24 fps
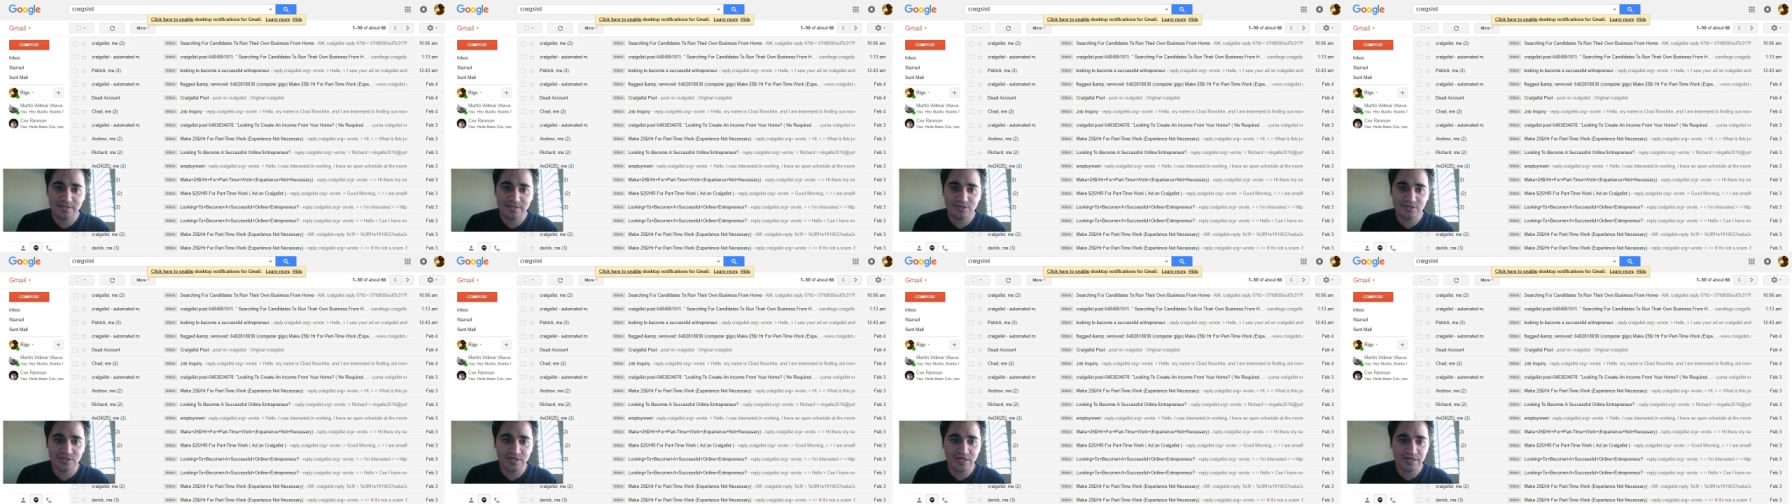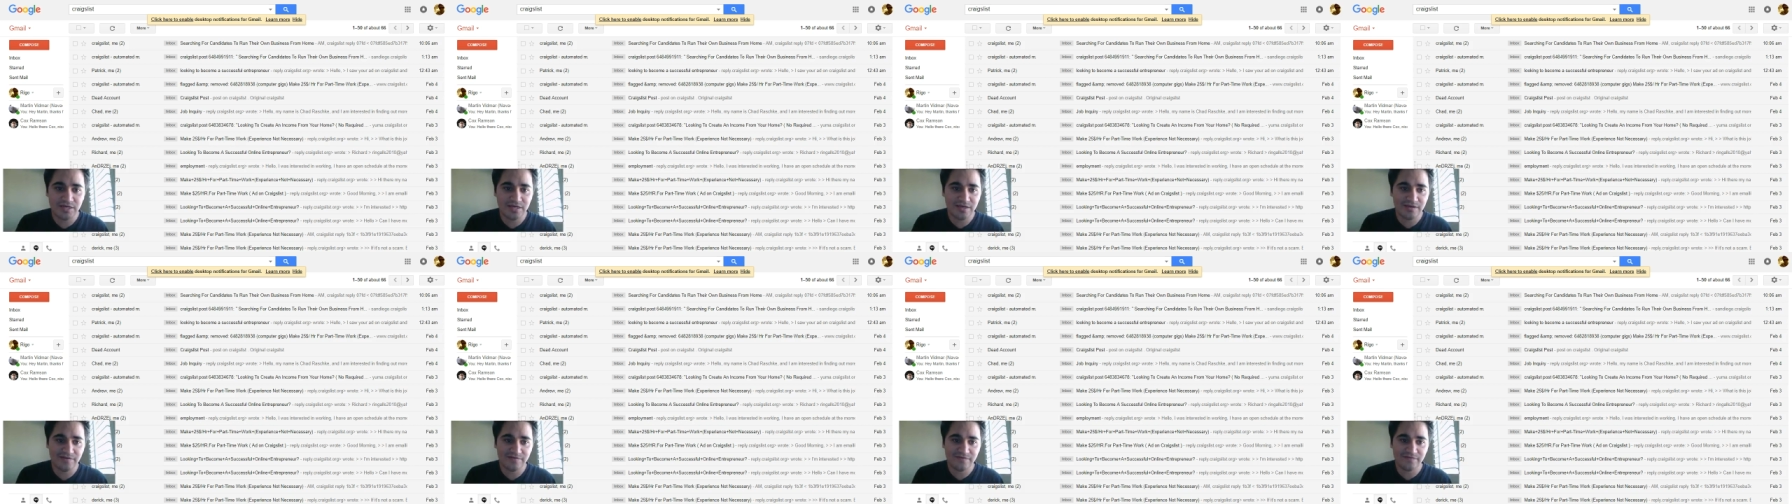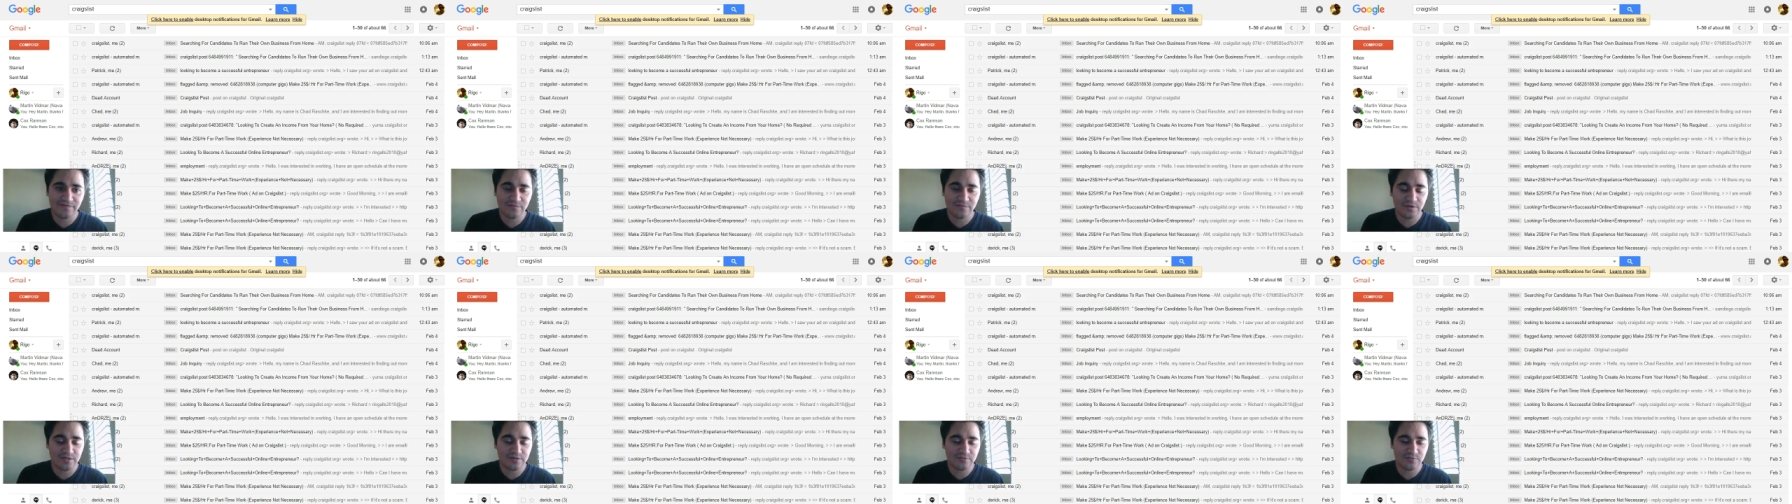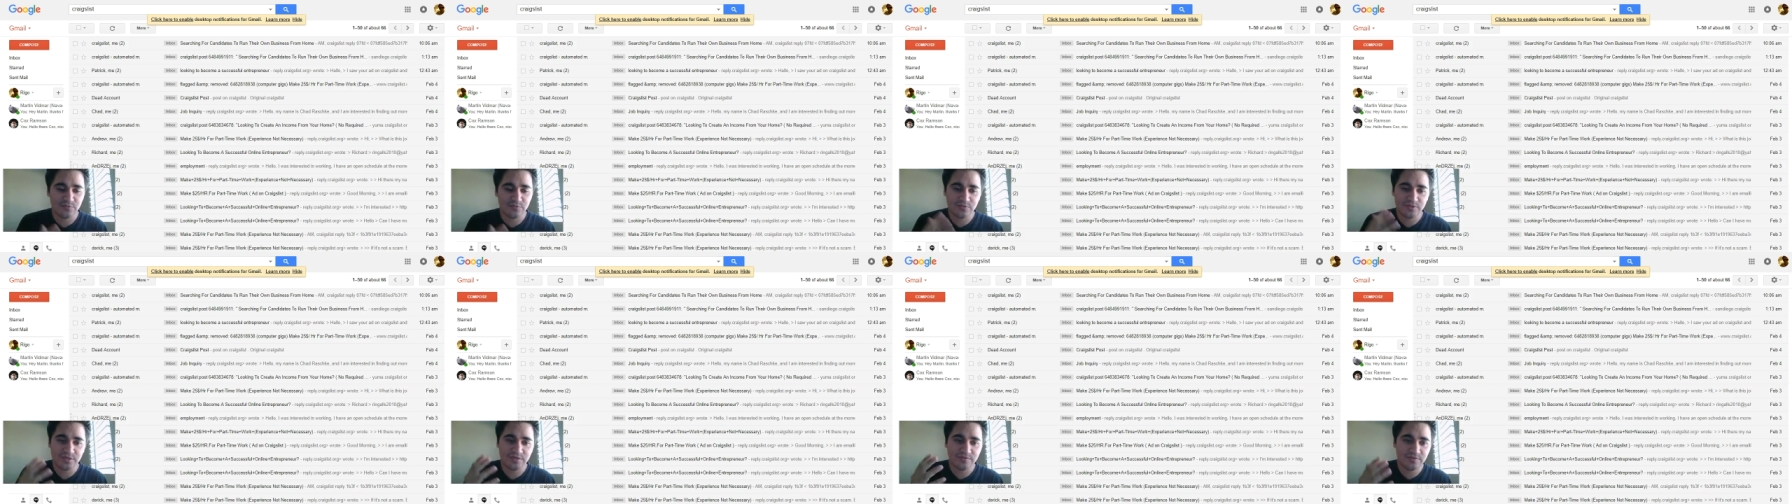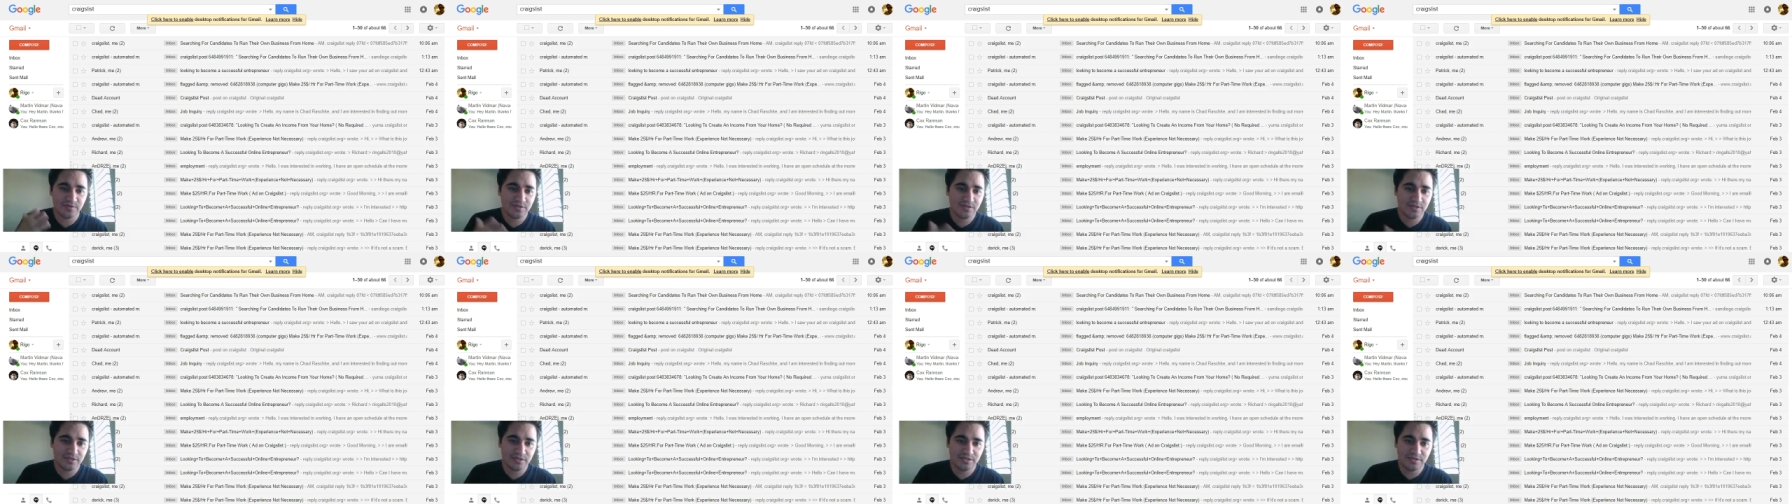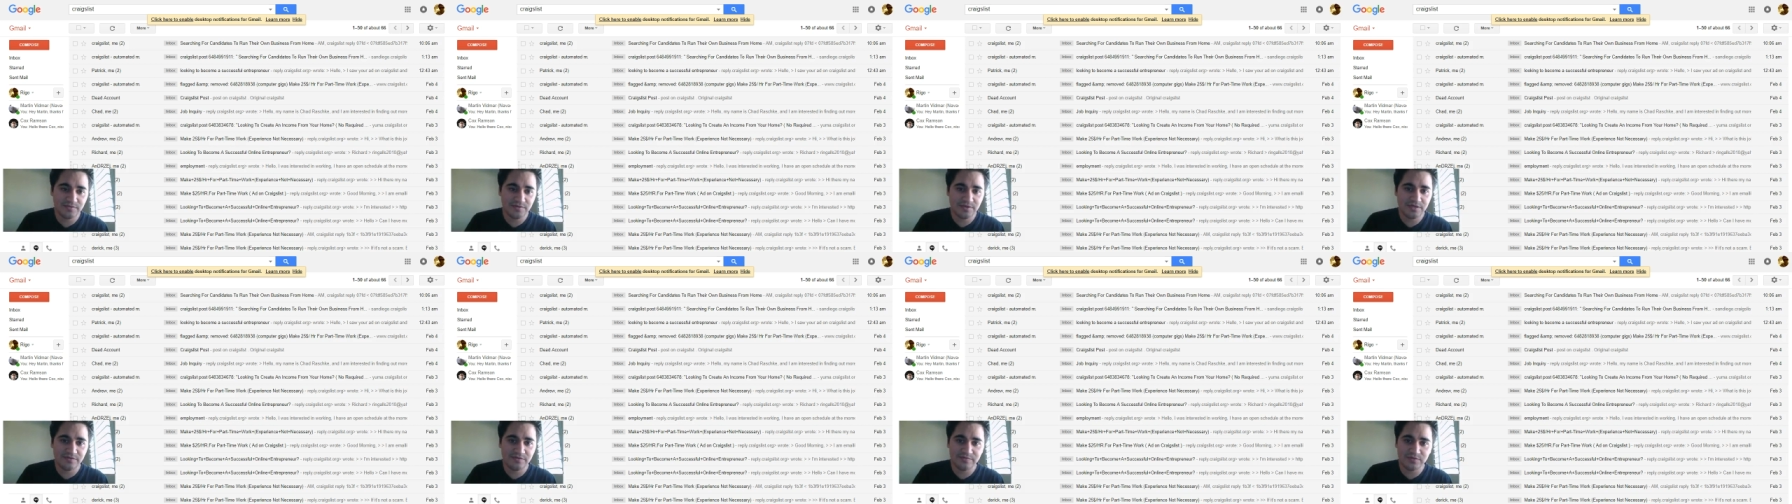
You got to have even if